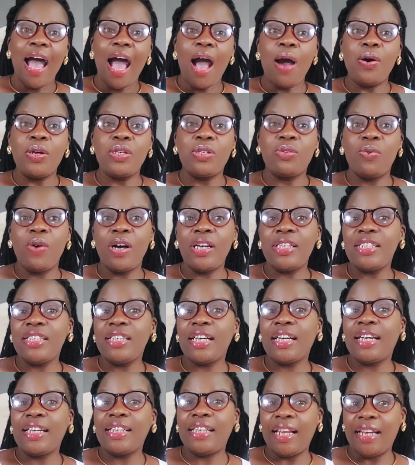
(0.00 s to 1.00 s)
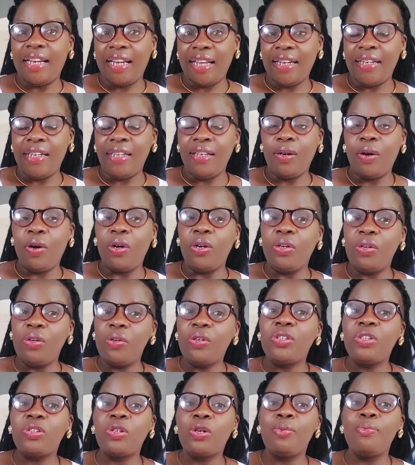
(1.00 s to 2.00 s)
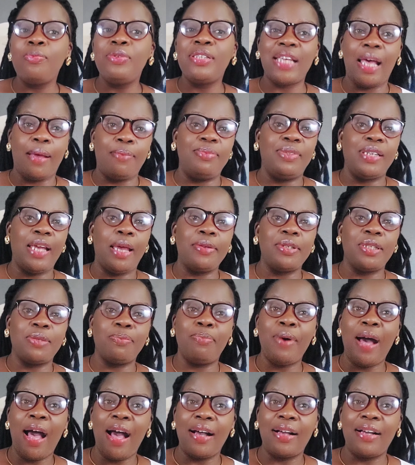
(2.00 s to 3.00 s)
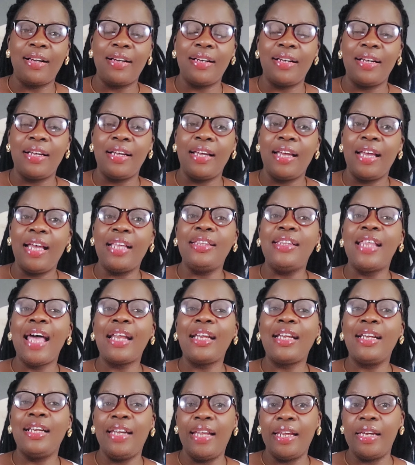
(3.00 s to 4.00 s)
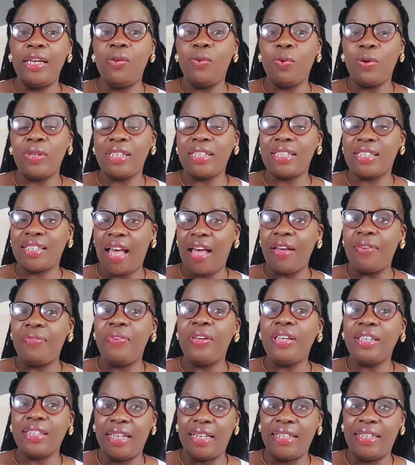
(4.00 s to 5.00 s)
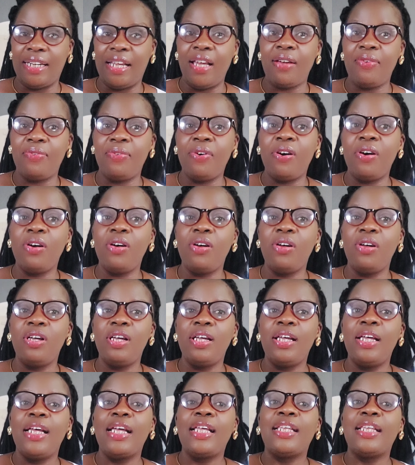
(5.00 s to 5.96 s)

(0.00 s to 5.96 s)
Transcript: I was watching another lady on YouTube sometimes back and that lady was serving the devil.